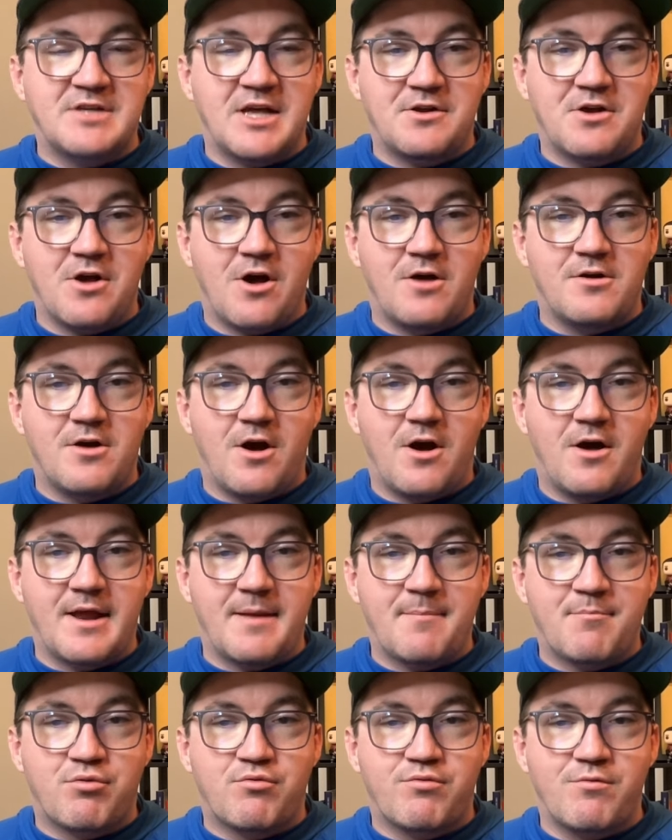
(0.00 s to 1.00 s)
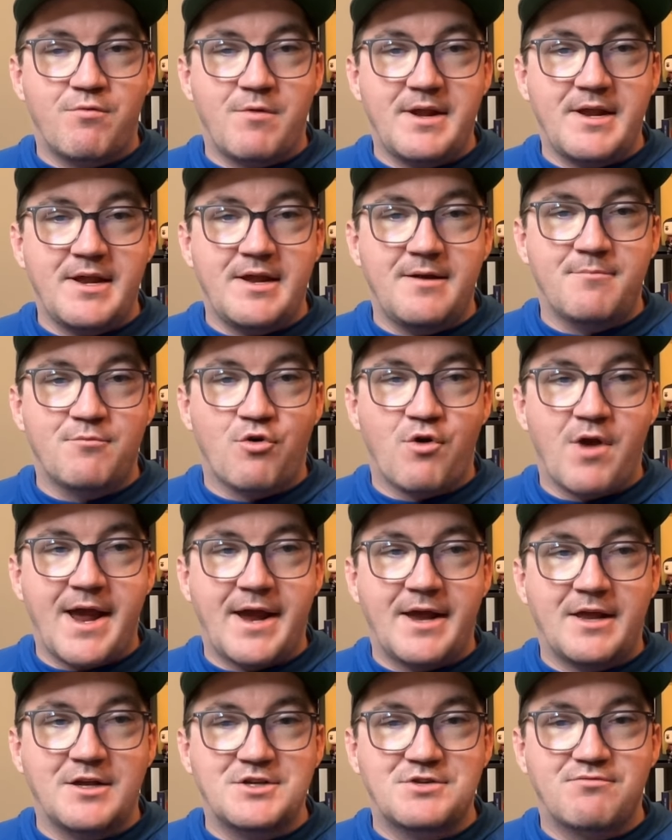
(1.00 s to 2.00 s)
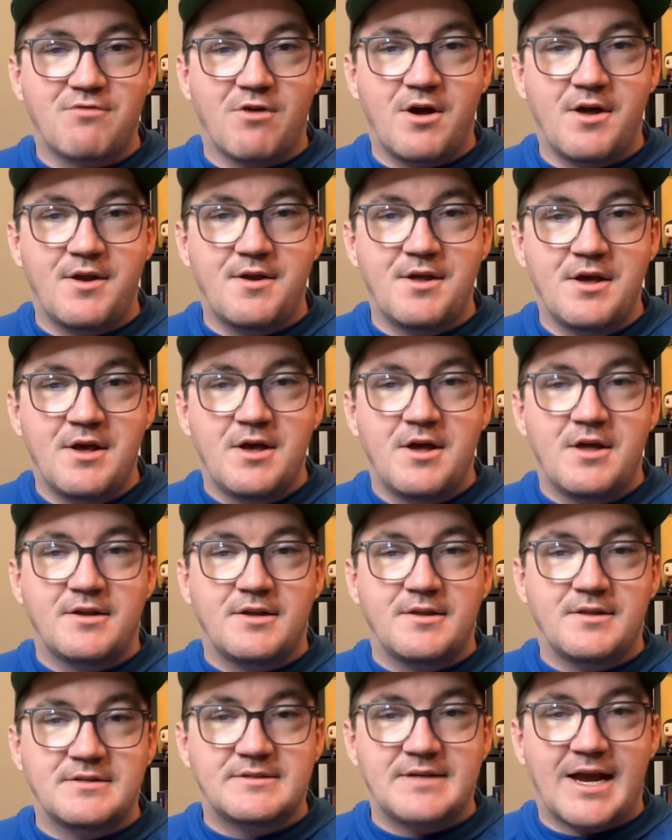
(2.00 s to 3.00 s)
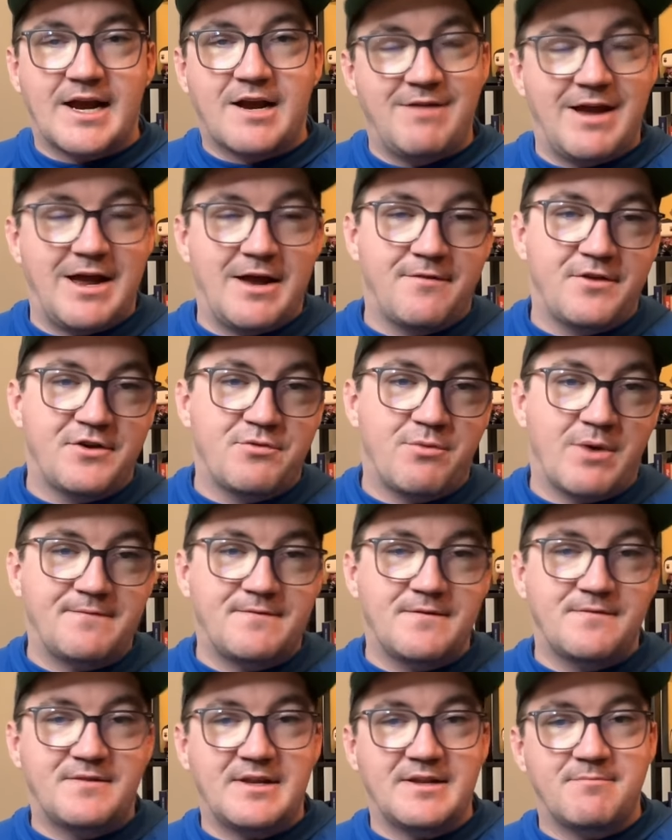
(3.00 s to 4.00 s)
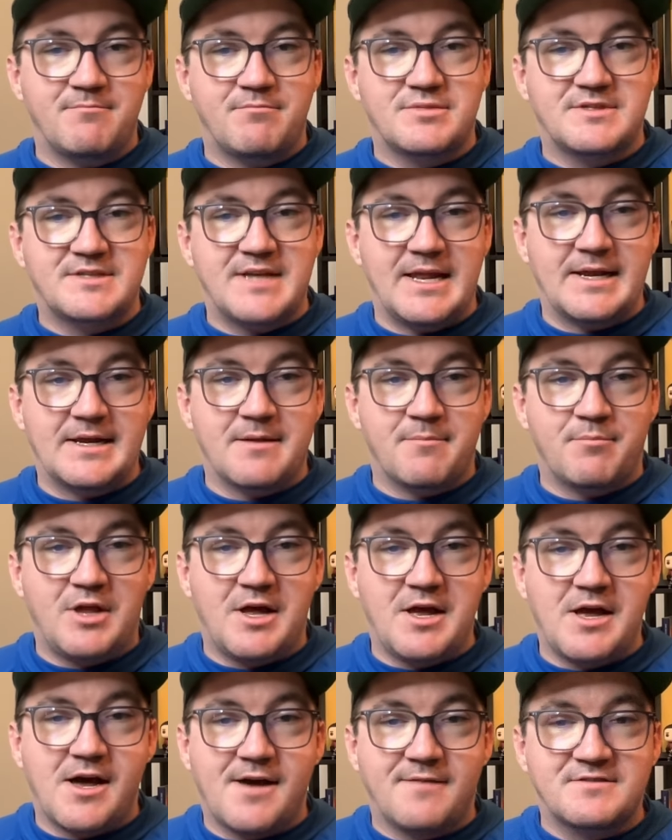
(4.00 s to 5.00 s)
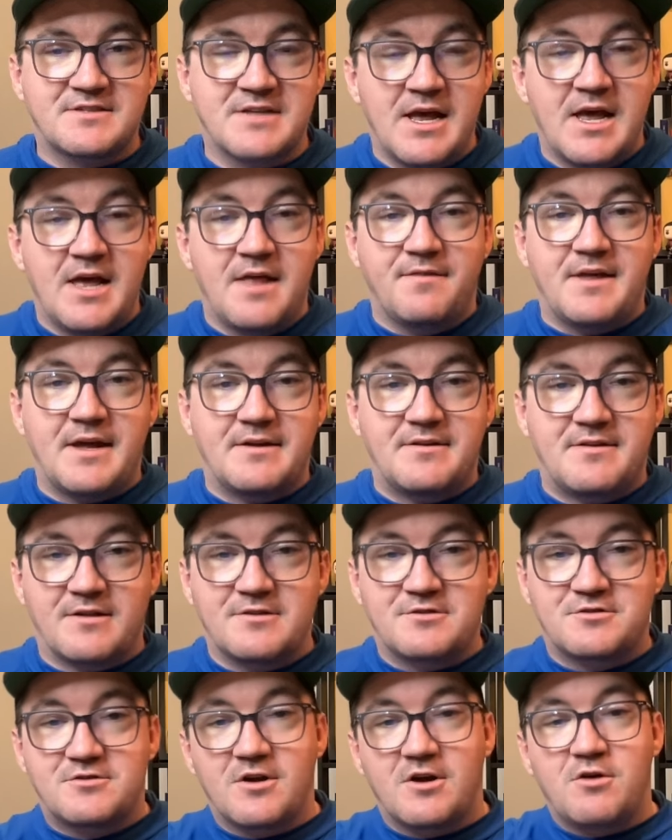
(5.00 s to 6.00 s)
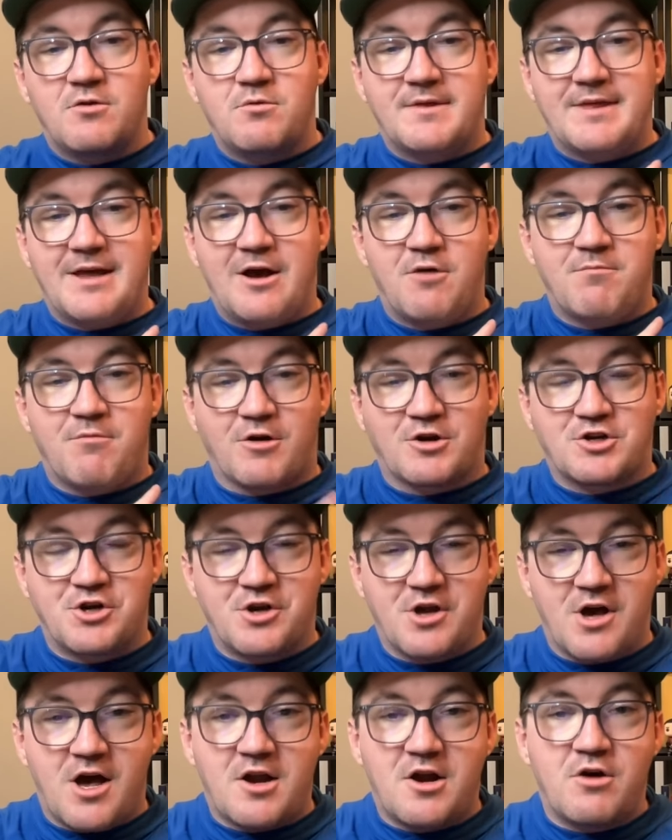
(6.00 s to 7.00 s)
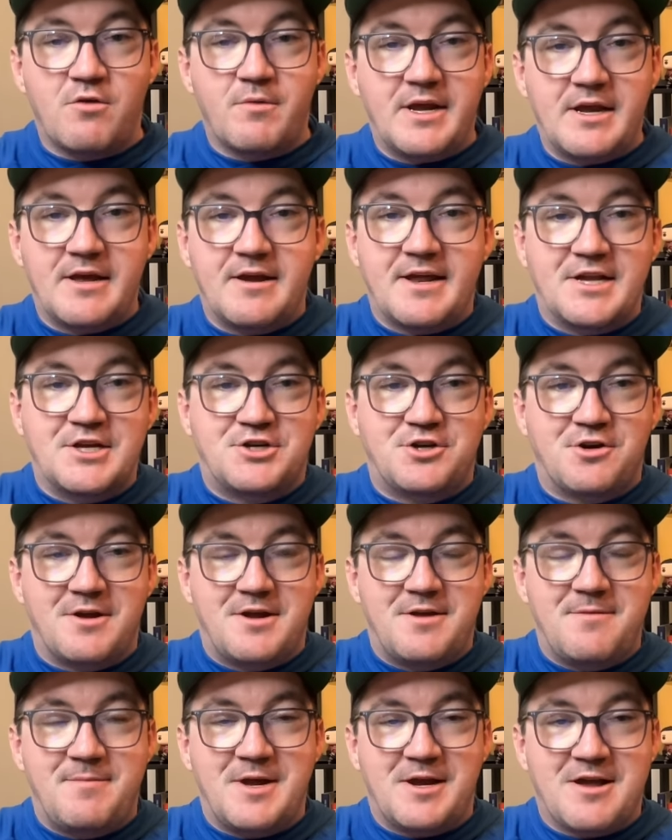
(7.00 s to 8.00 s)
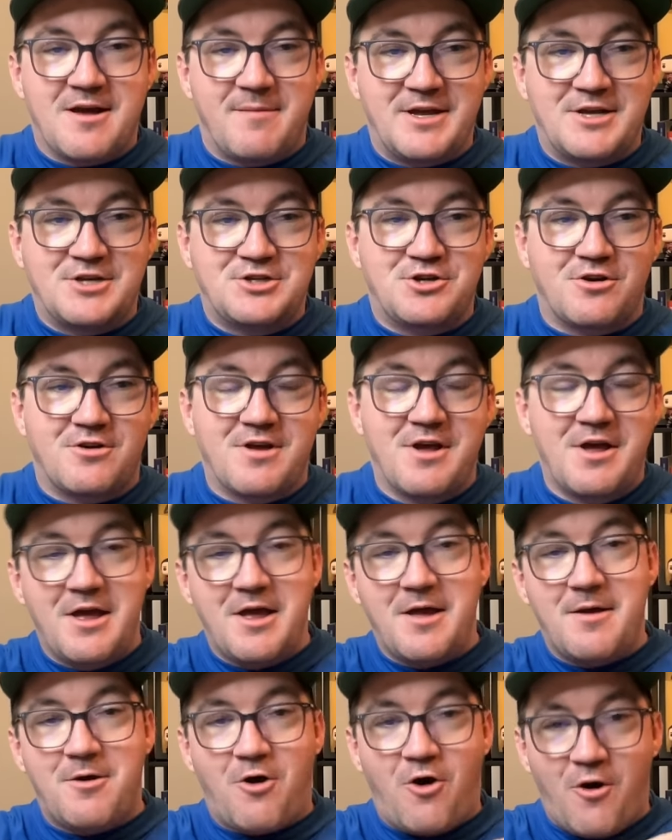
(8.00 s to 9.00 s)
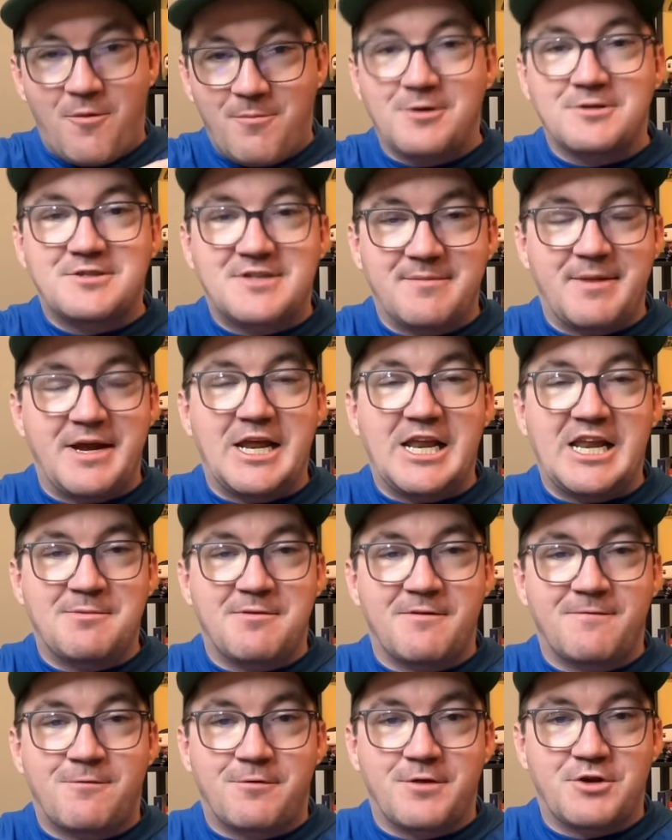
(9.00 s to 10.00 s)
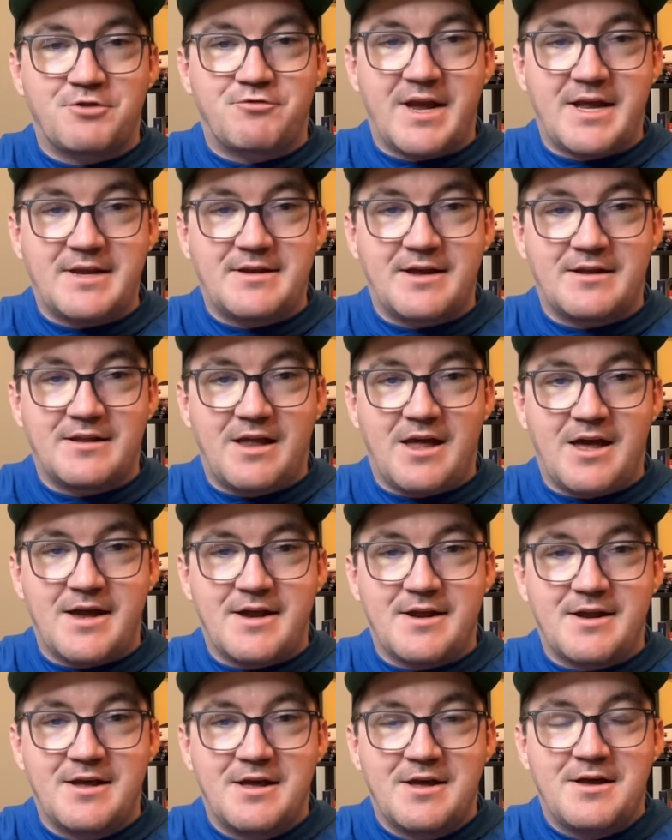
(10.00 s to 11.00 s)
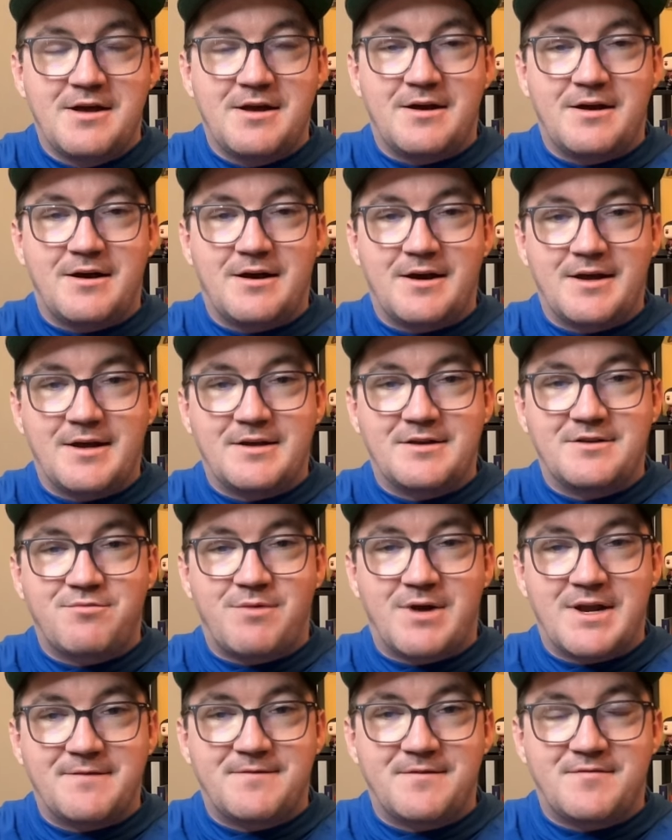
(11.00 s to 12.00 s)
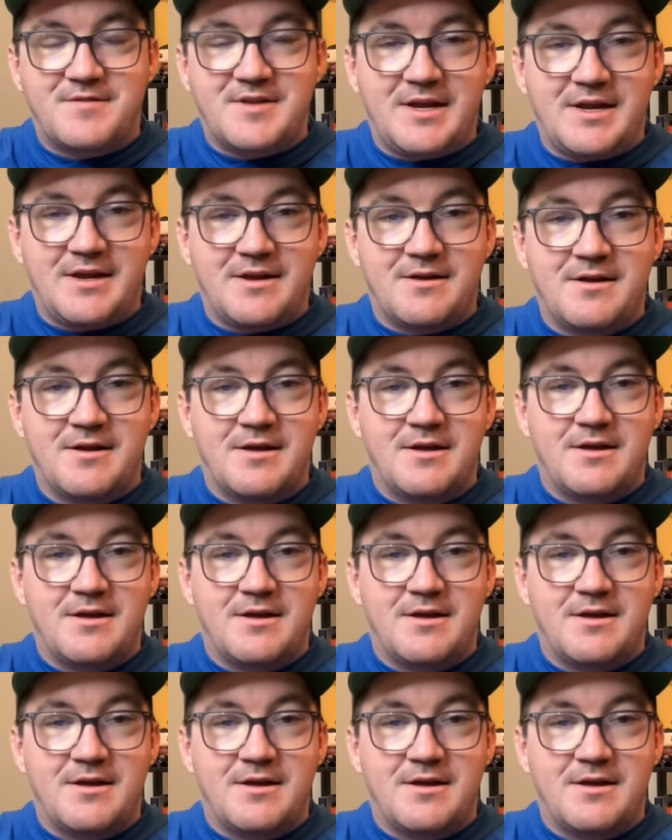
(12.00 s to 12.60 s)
had gone on a pretty miraculous run to the second round of the 2015 Stanley Cup playoffs. They had done so without Mark Giordano. He'd become injured almost immediately before the trade deadline in 2015.